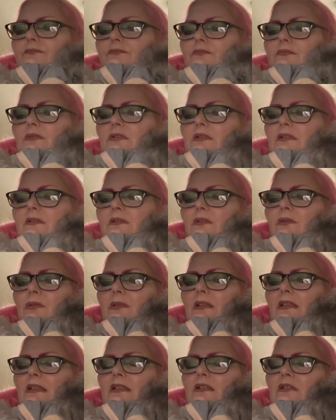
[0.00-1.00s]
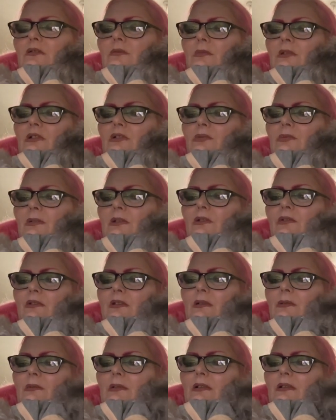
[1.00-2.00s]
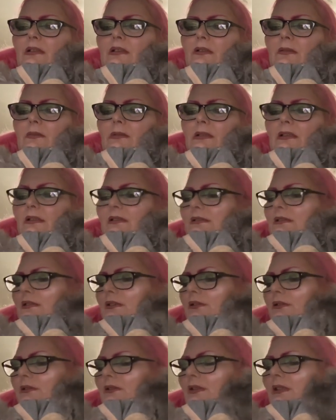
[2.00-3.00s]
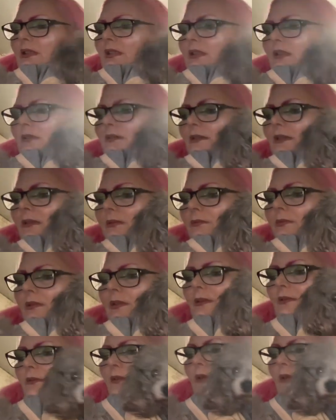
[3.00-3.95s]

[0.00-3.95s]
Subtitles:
He's not much wee on that one anyway, so. And then we